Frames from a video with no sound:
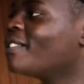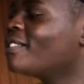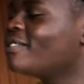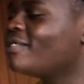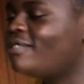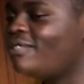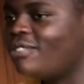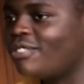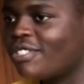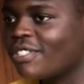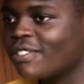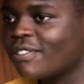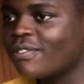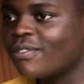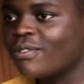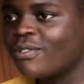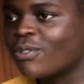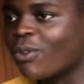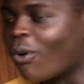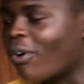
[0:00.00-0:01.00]
you're
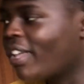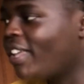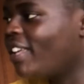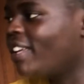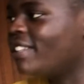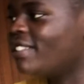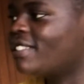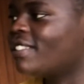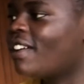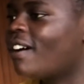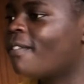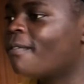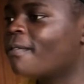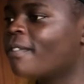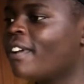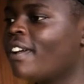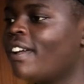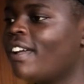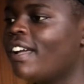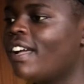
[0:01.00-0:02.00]
just talking and stuff,
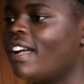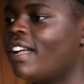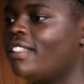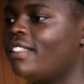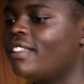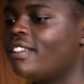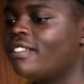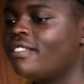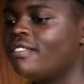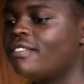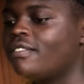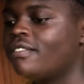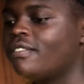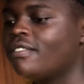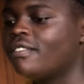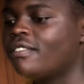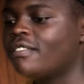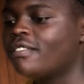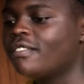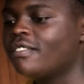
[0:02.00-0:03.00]
and then
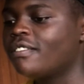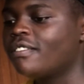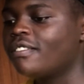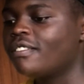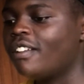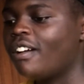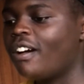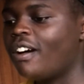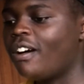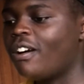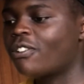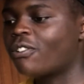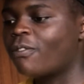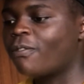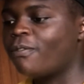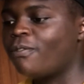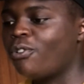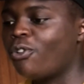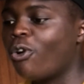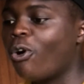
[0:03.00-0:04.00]
out of
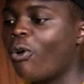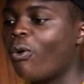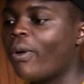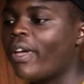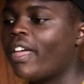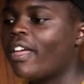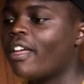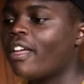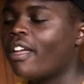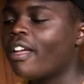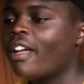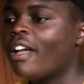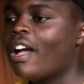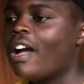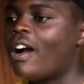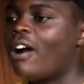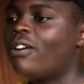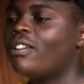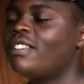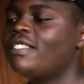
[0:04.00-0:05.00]
nowhere,
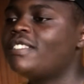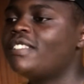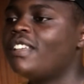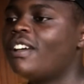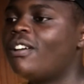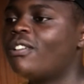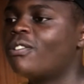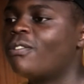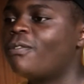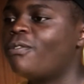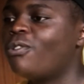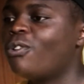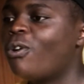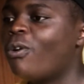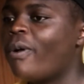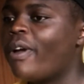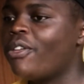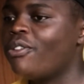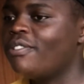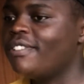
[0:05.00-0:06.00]
I wouldn't say out of
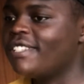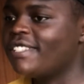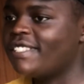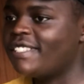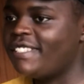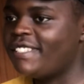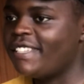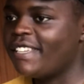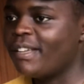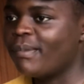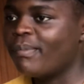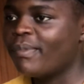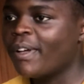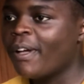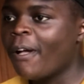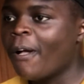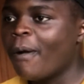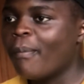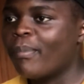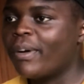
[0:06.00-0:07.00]
nowhere, you just dip,
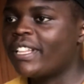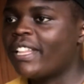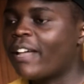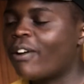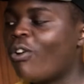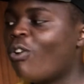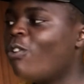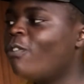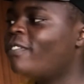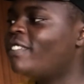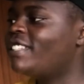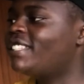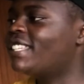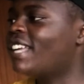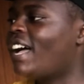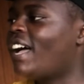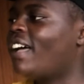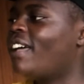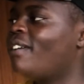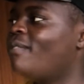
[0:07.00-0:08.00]
but like over
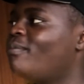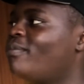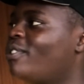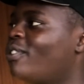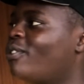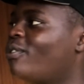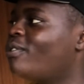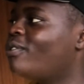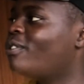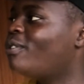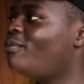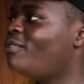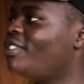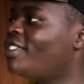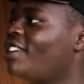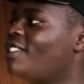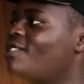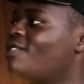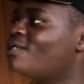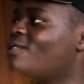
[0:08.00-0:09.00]
time,
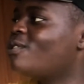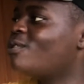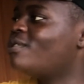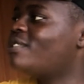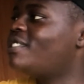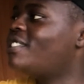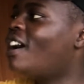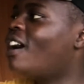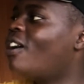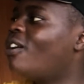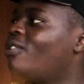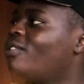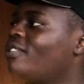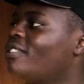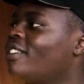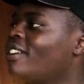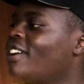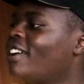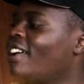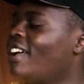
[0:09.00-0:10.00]
communication slows
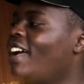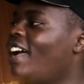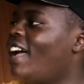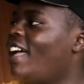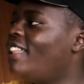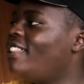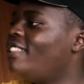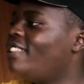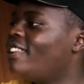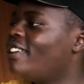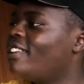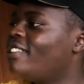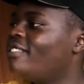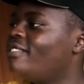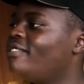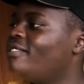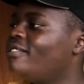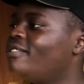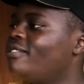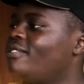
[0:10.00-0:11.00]
down, and
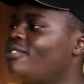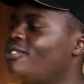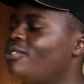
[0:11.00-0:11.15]
then you